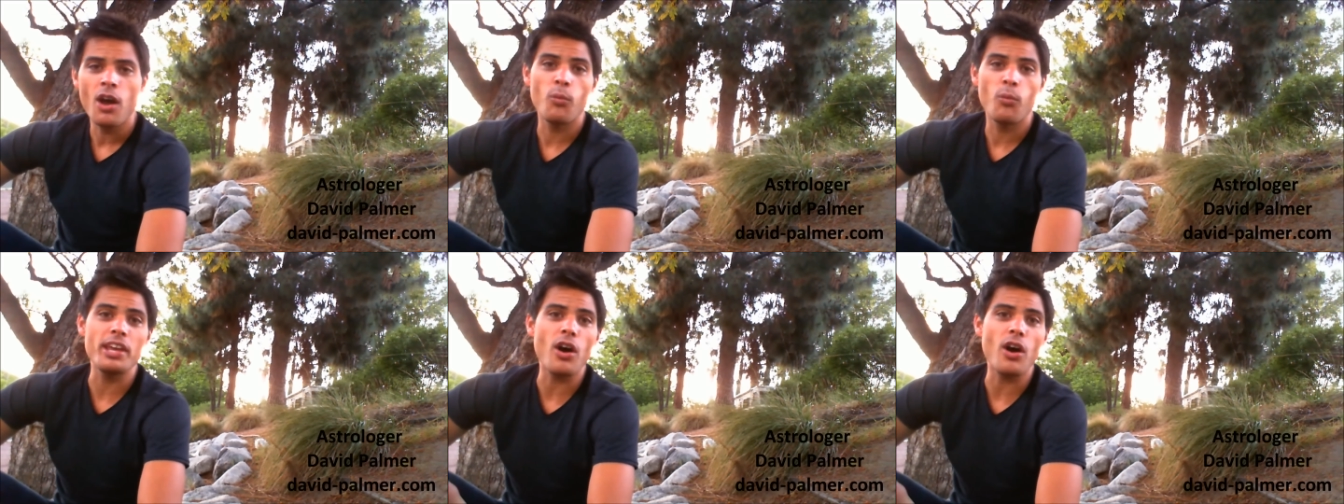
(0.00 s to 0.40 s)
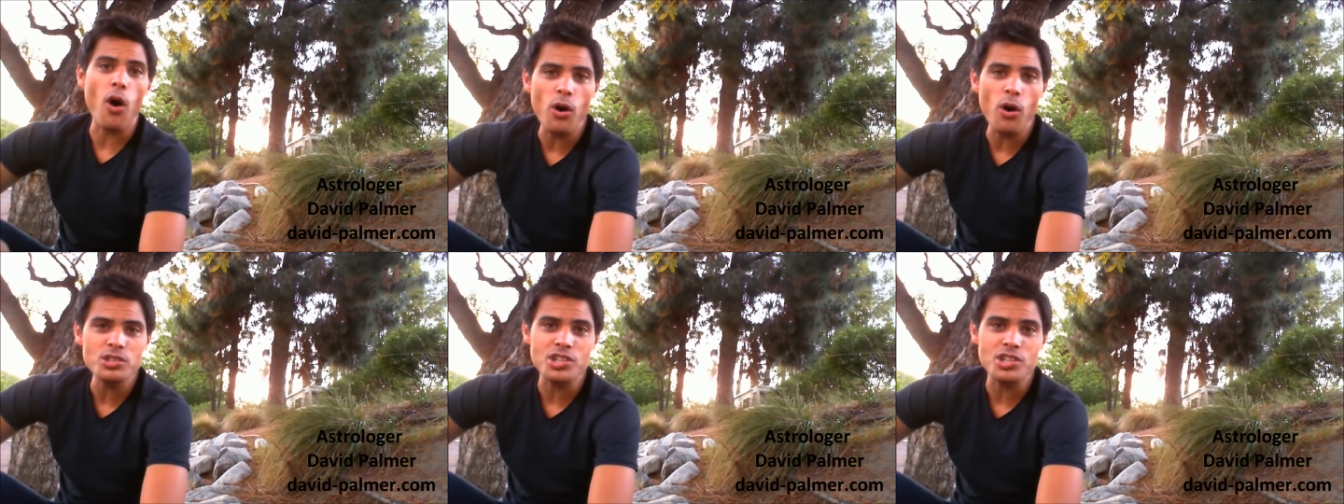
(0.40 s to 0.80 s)
We
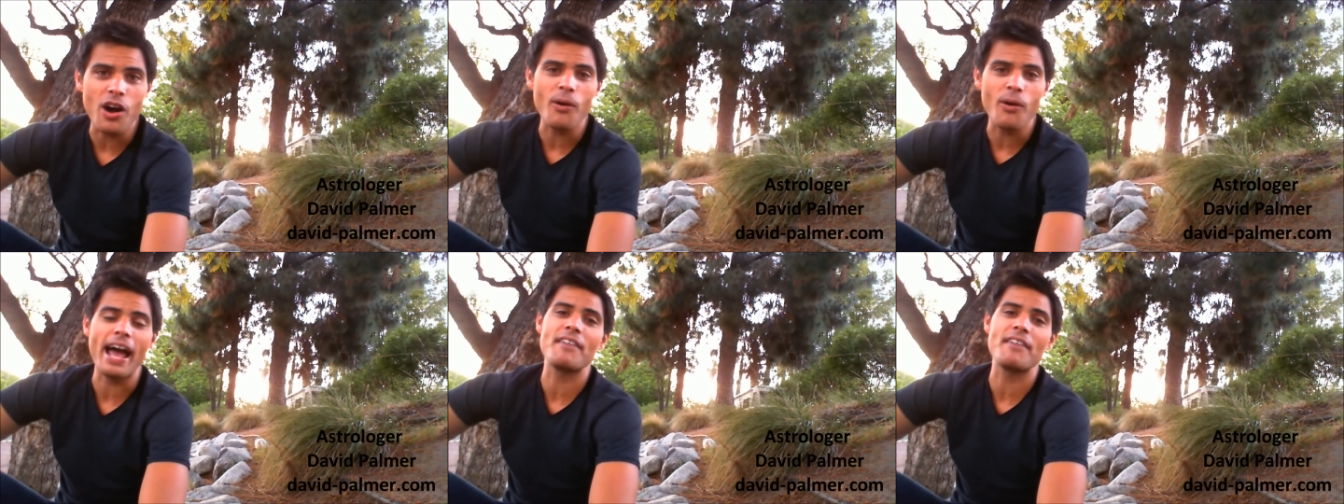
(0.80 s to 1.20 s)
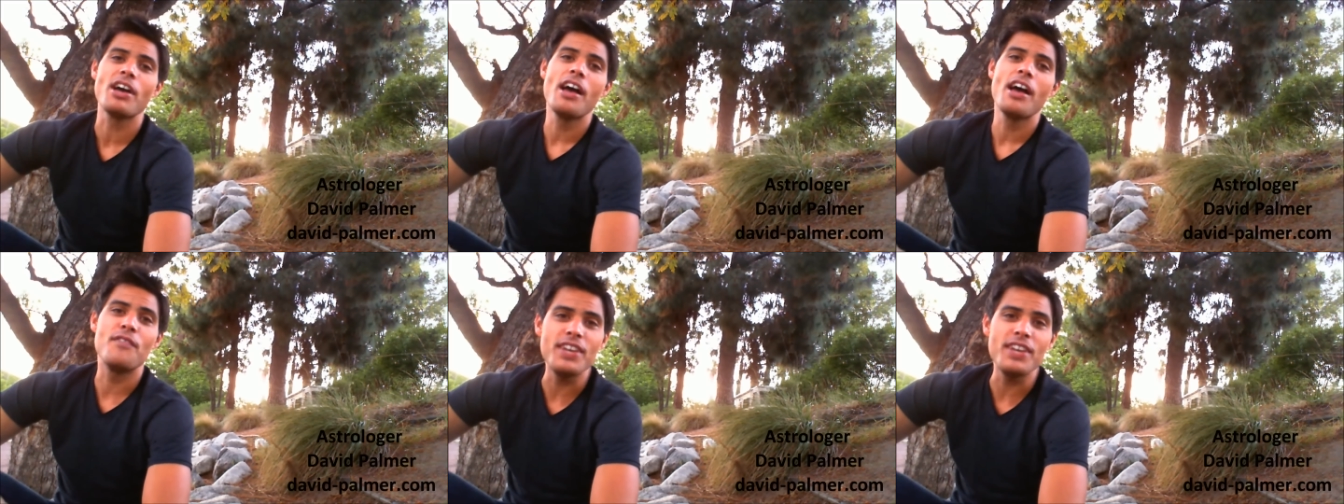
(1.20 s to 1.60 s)
also have
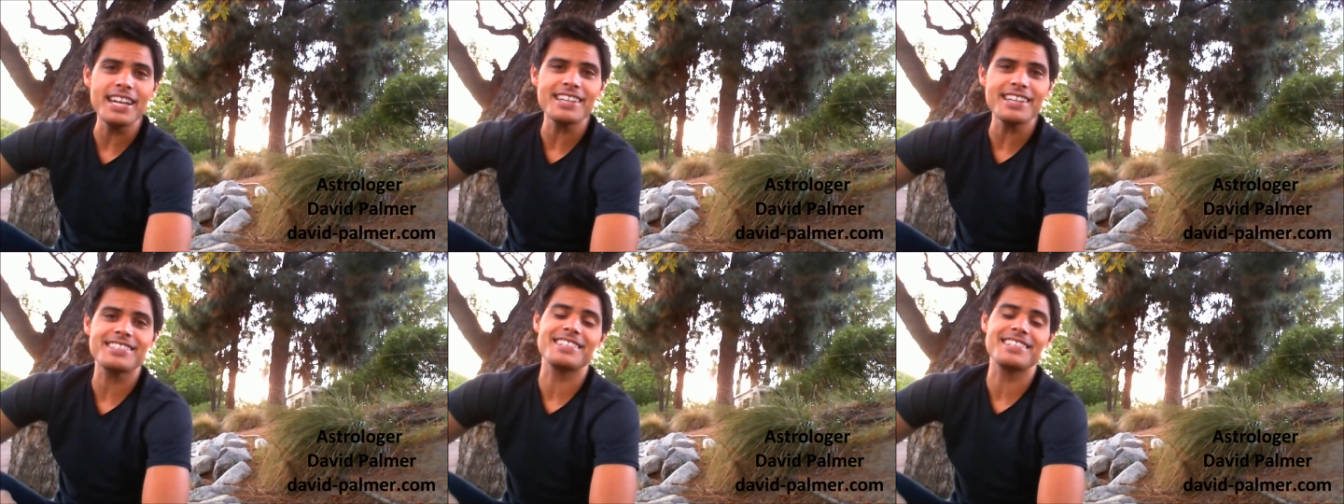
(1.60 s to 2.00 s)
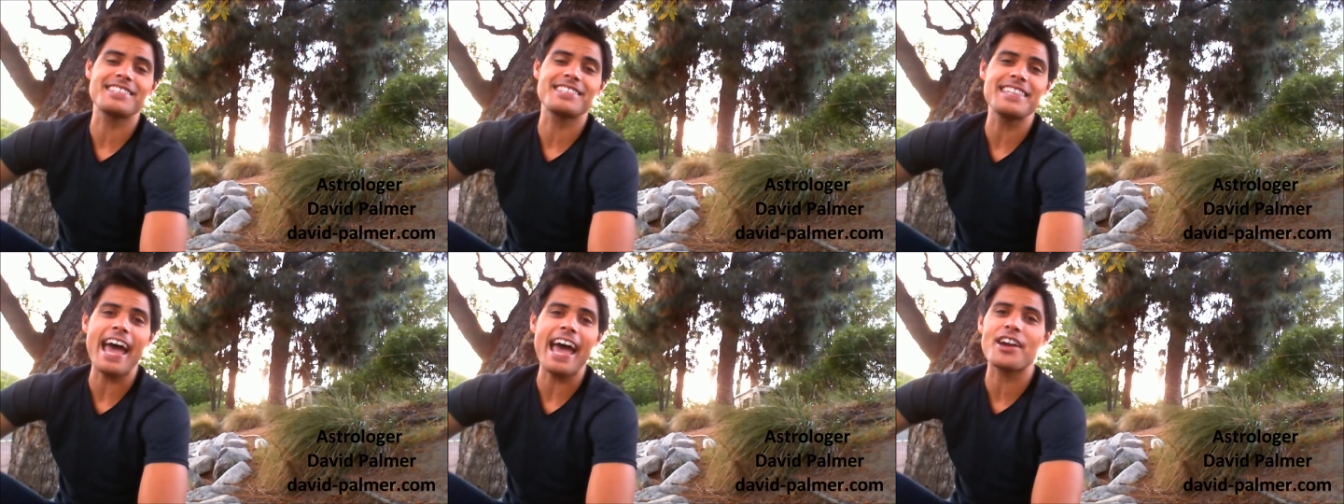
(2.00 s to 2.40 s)
Venus and
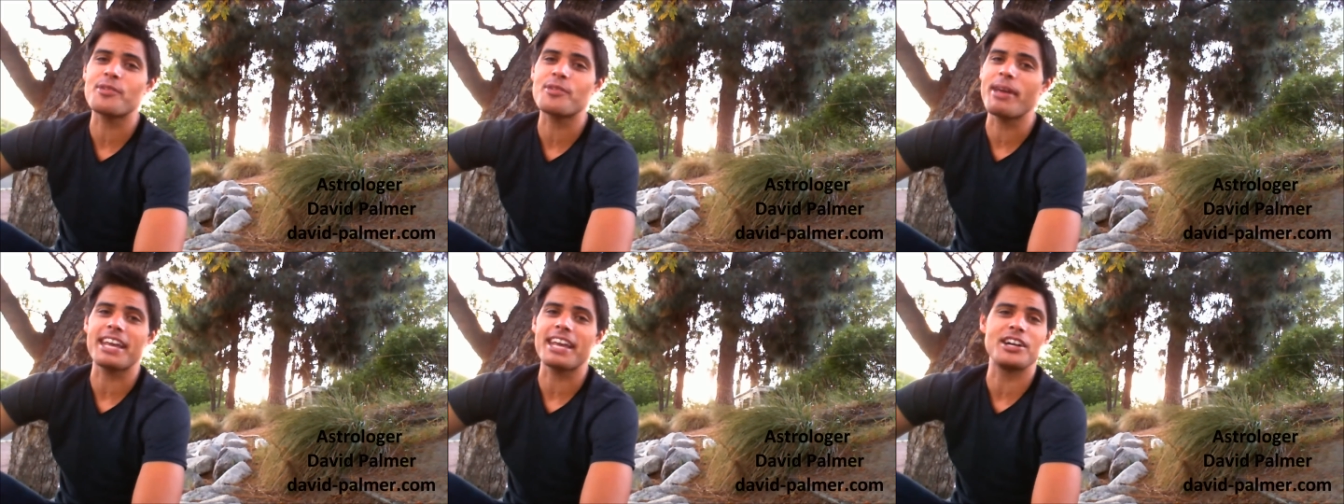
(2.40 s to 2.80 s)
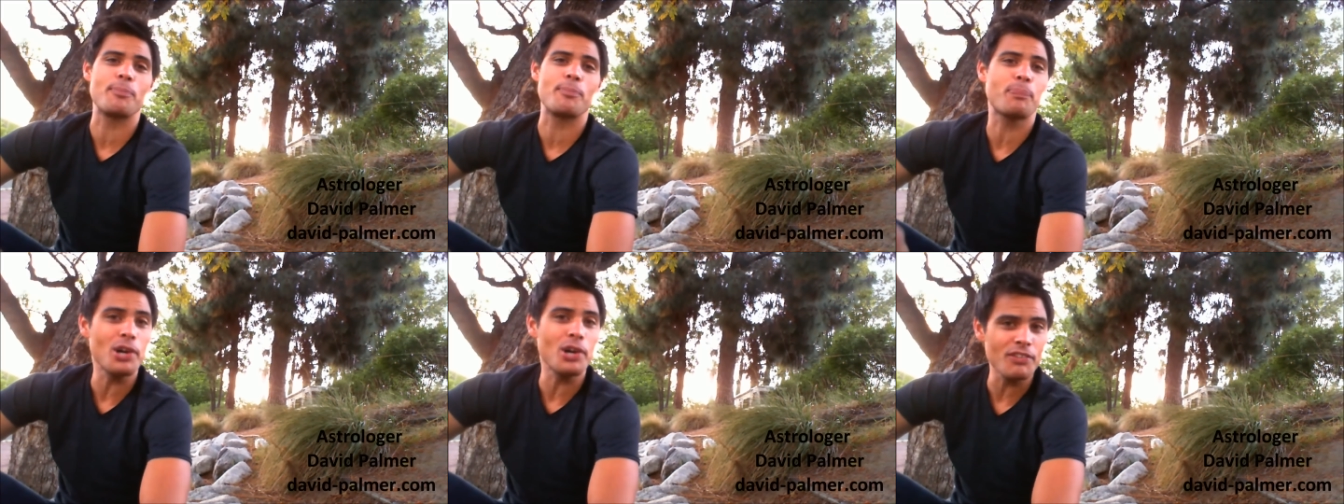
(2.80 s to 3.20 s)
Saturn making a
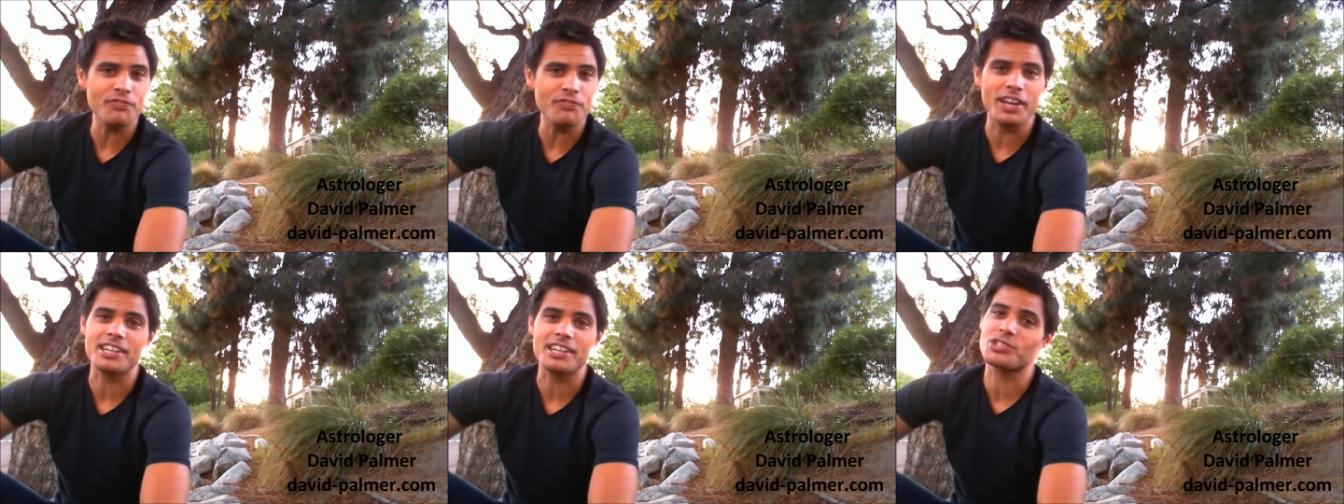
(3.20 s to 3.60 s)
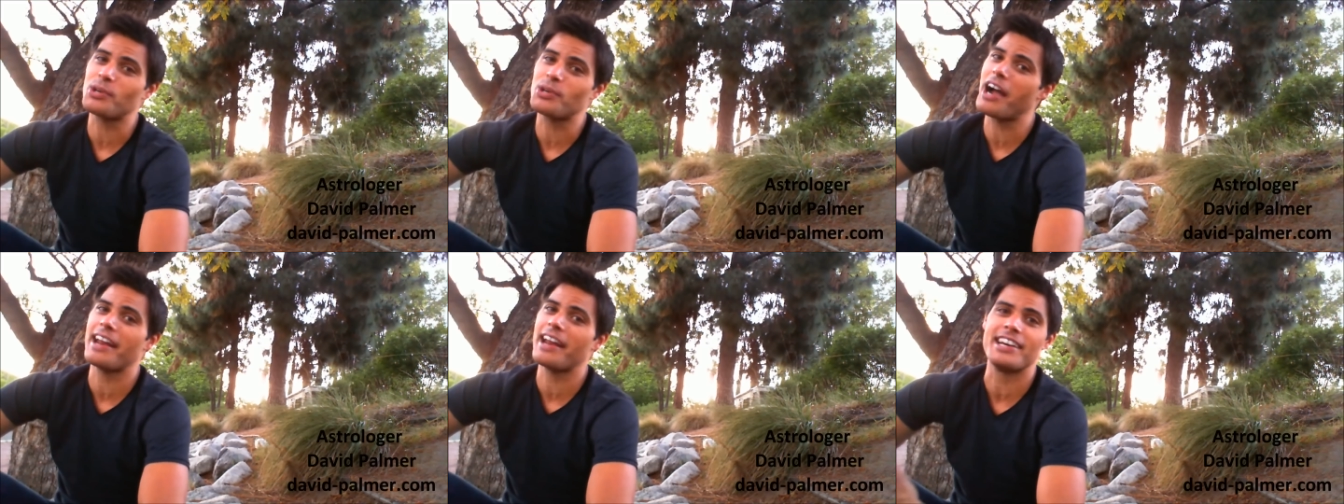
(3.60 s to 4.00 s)
perfect
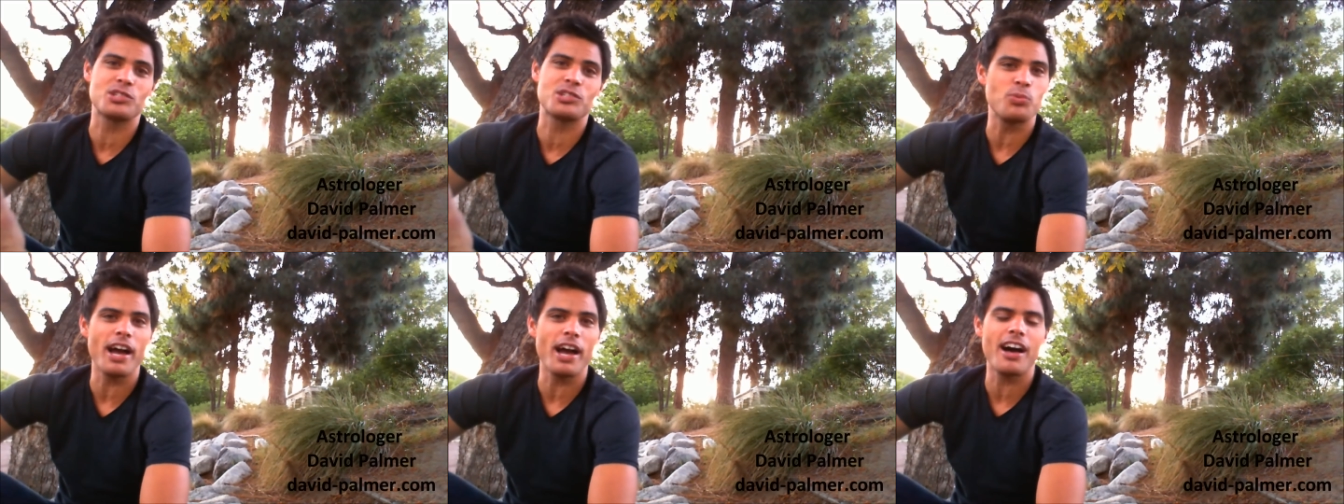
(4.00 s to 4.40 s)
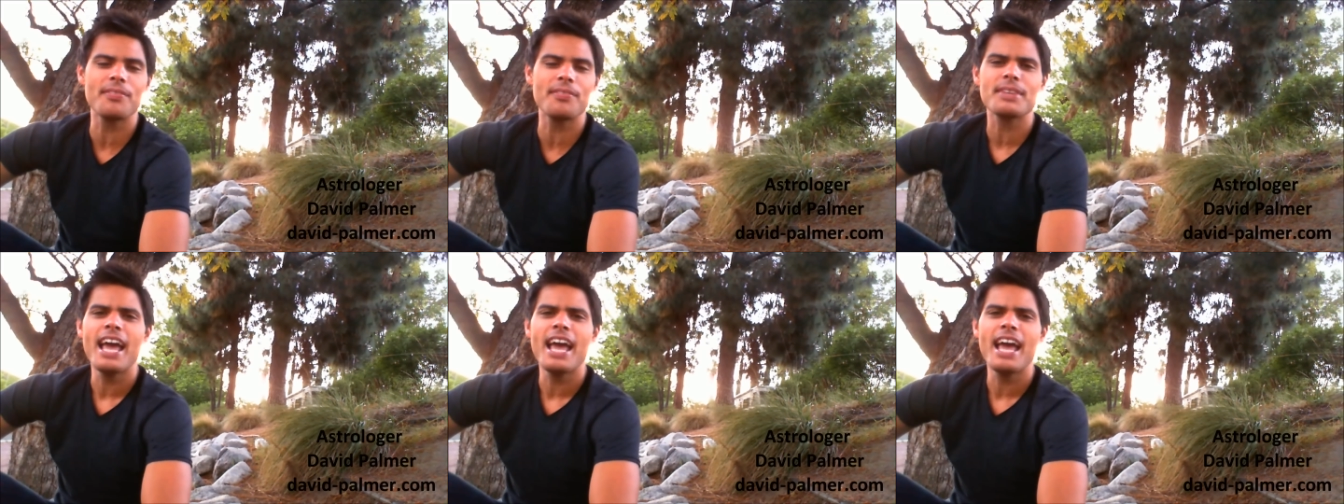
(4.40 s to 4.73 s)
trine as well,